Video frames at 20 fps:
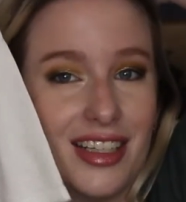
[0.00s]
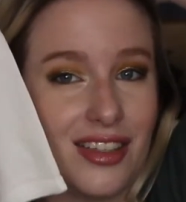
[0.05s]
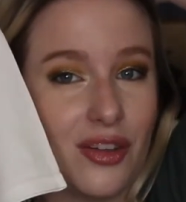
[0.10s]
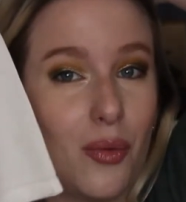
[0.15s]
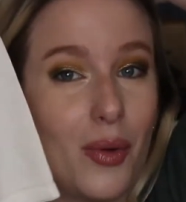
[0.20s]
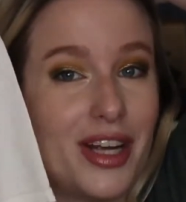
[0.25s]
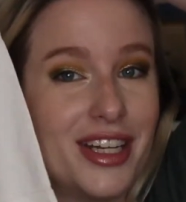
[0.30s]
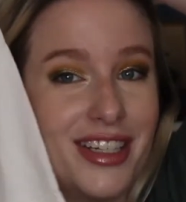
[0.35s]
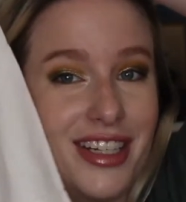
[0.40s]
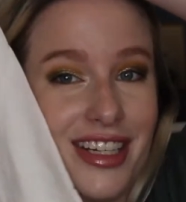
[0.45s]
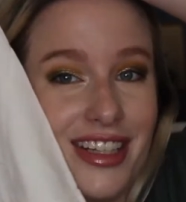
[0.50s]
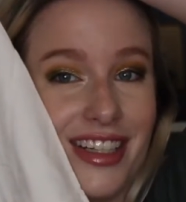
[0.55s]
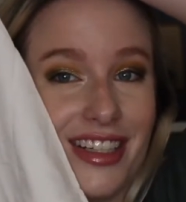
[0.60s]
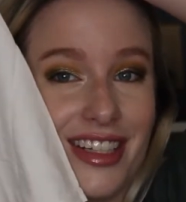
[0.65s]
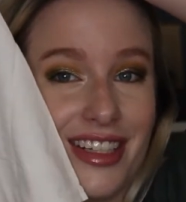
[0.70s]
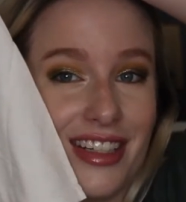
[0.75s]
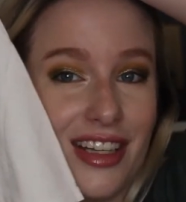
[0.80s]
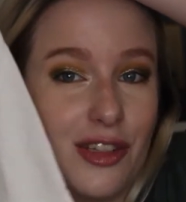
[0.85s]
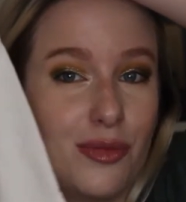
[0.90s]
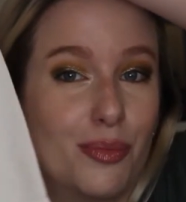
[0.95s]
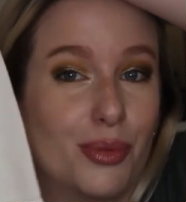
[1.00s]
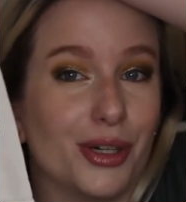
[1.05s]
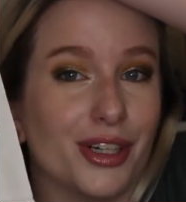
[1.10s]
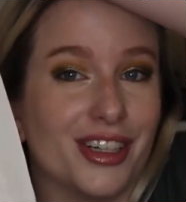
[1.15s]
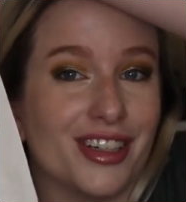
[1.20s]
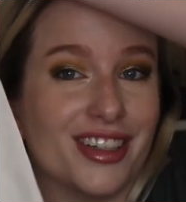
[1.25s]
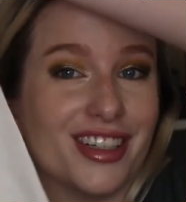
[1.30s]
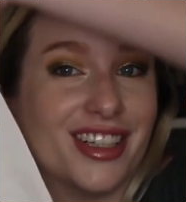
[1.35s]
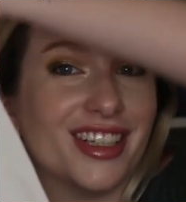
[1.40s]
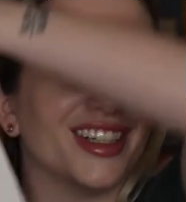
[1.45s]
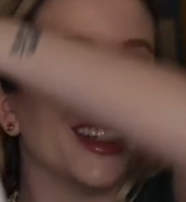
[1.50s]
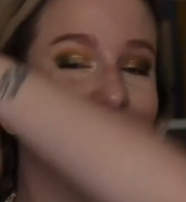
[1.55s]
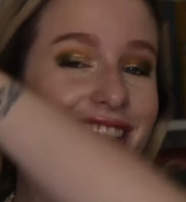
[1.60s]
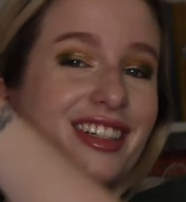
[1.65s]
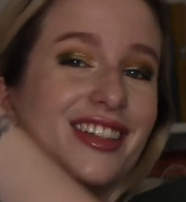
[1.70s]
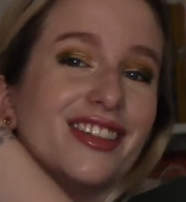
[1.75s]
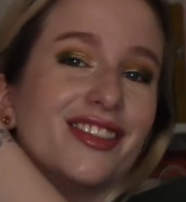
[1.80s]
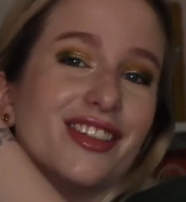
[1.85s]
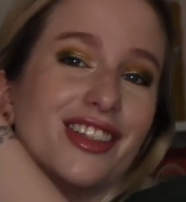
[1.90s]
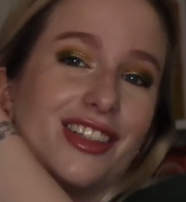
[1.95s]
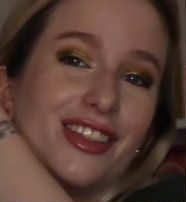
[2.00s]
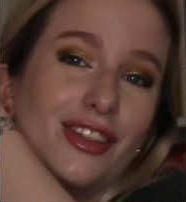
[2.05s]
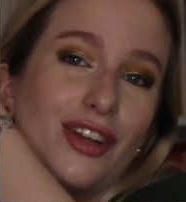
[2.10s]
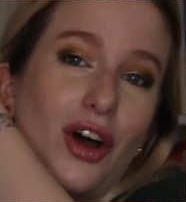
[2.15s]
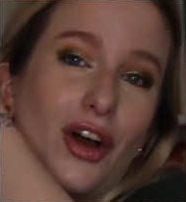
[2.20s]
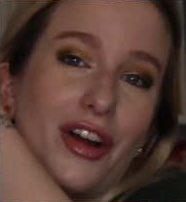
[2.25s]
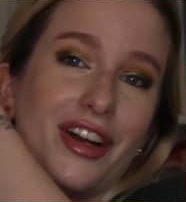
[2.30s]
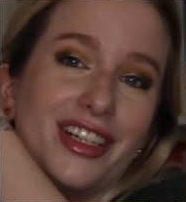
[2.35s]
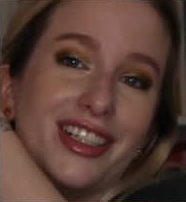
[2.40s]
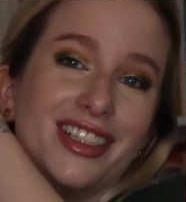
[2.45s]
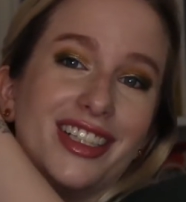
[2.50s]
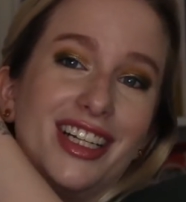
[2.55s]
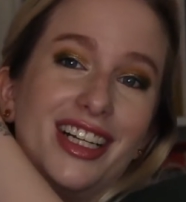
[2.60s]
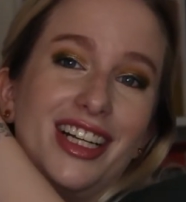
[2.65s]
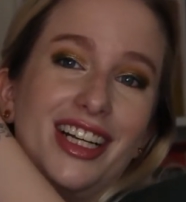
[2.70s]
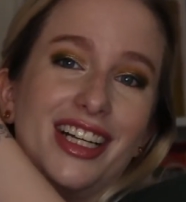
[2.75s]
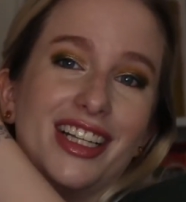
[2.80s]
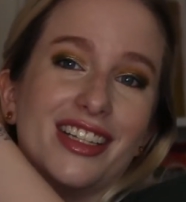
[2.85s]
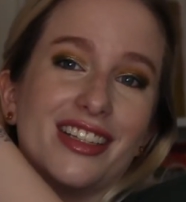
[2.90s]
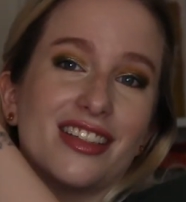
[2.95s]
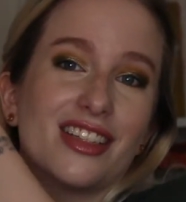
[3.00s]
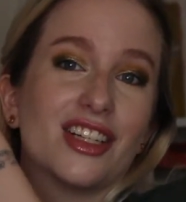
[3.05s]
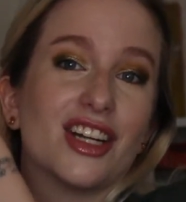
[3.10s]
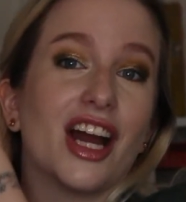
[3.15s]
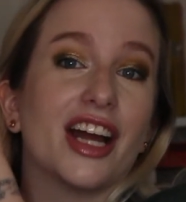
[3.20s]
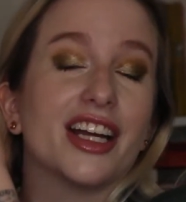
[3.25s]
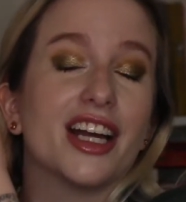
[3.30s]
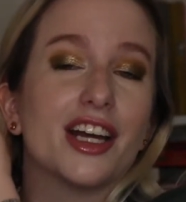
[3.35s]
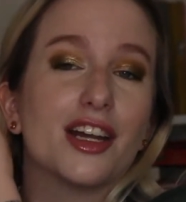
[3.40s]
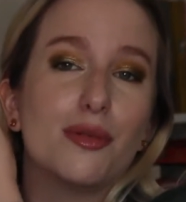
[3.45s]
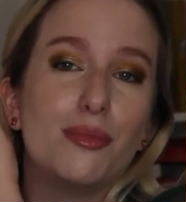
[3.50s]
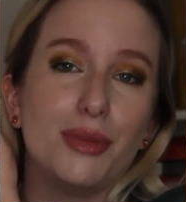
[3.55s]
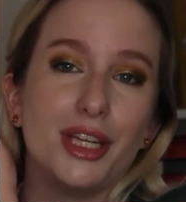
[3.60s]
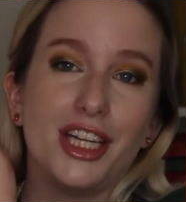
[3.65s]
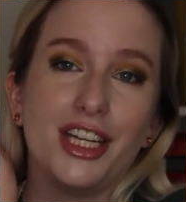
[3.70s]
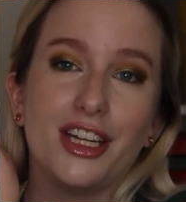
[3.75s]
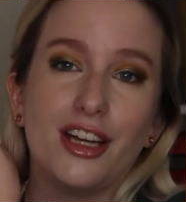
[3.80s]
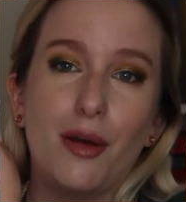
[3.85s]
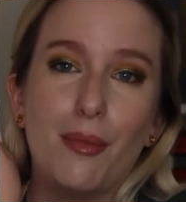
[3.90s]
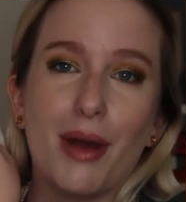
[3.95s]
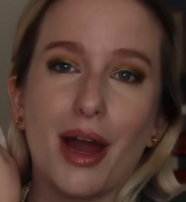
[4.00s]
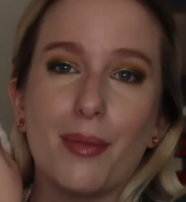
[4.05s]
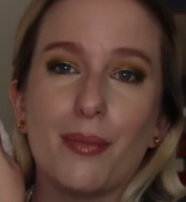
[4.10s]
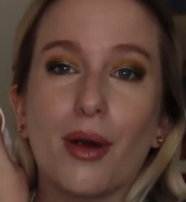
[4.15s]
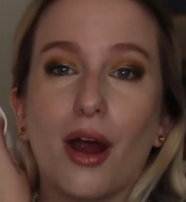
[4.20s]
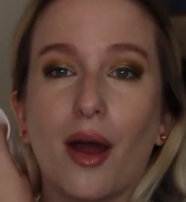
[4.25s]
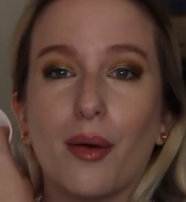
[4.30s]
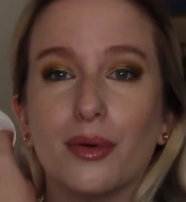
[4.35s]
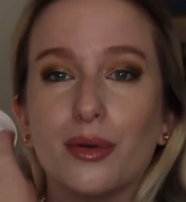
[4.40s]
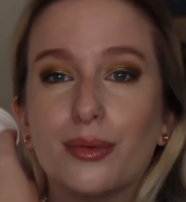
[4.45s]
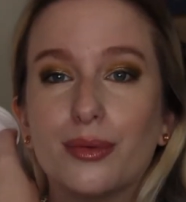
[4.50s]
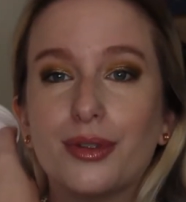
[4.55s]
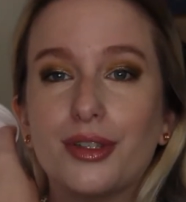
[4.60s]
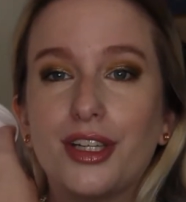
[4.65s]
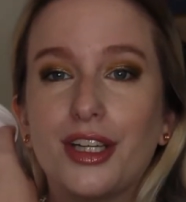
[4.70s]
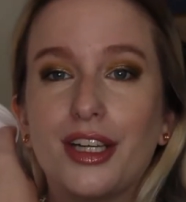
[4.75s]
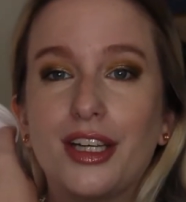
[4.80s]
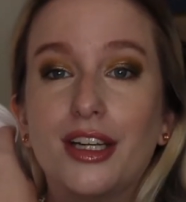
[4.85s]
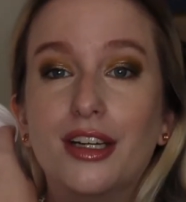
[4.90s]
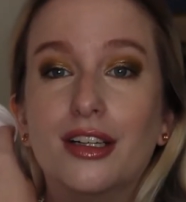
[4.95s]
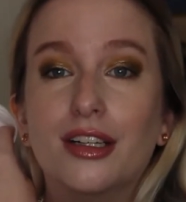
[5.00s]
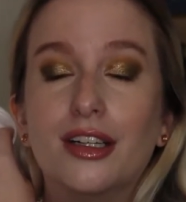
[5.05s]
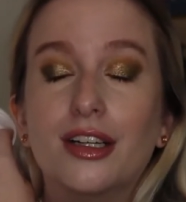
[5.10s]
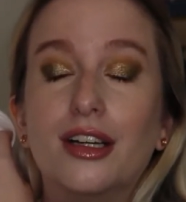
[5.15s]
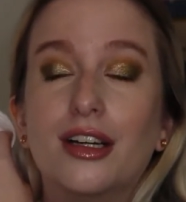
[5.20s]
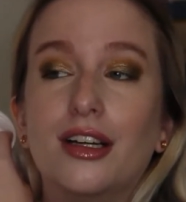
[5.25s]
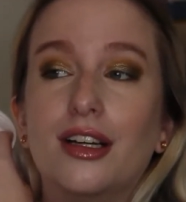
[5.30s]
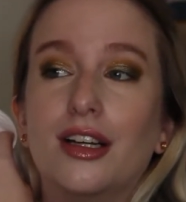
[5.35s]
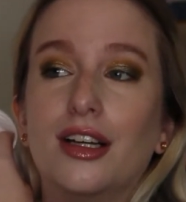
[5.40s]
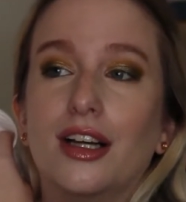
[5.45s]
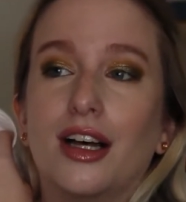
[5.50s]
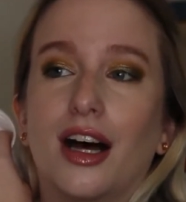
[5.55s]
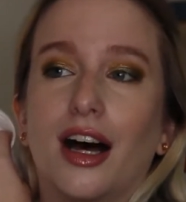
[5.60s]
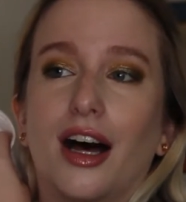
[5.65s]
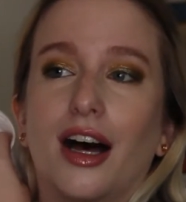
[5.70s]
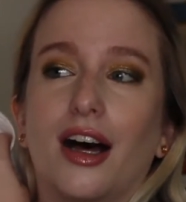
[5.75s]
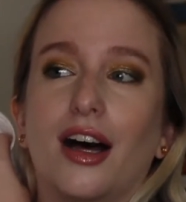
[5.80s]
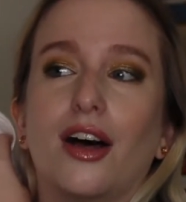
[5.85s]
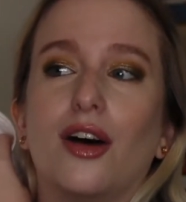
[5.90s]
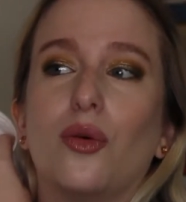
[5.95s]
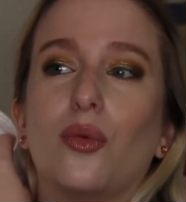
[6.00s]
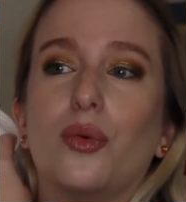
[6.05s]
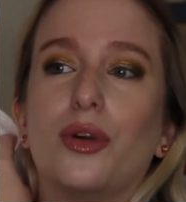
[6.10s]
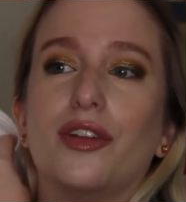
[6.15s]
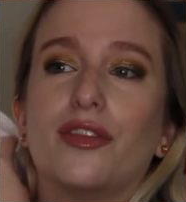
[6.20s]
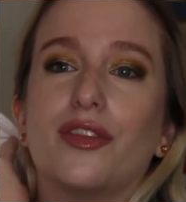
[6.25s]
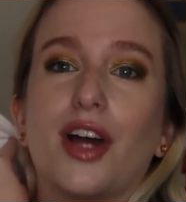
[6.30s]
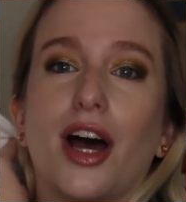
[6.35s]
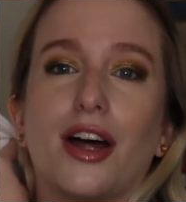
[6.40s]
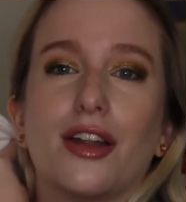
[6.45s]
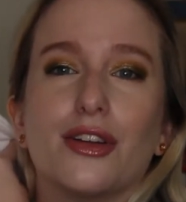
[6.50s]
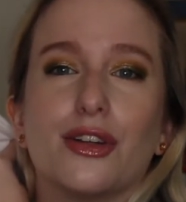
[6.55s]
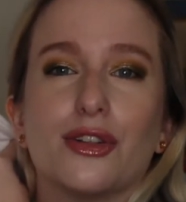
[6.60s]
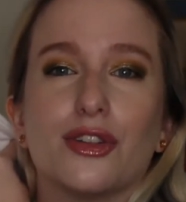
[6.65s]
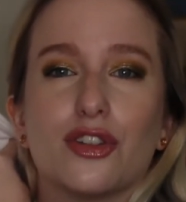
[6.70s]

it's a white tee that just says book nerd, a little heart in the center. I got a medium. I probably would have gotten a